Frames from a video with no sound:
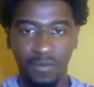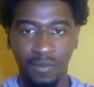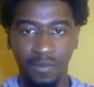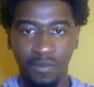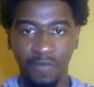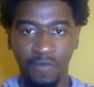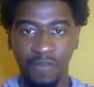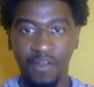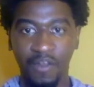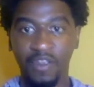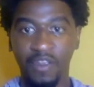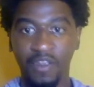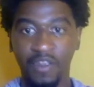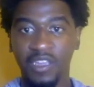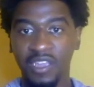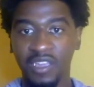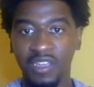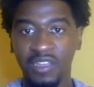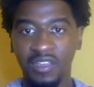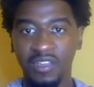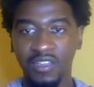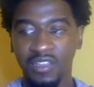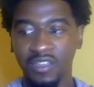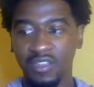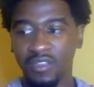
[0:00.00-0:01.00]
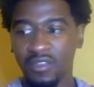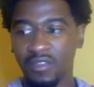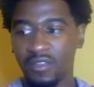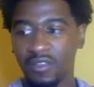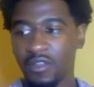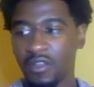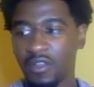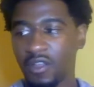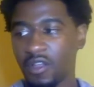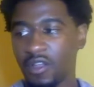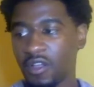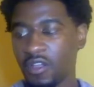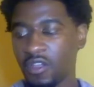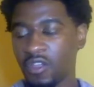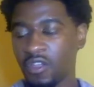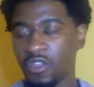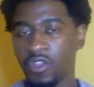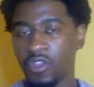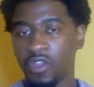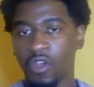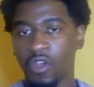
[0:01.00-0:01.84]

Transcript: very keenly, in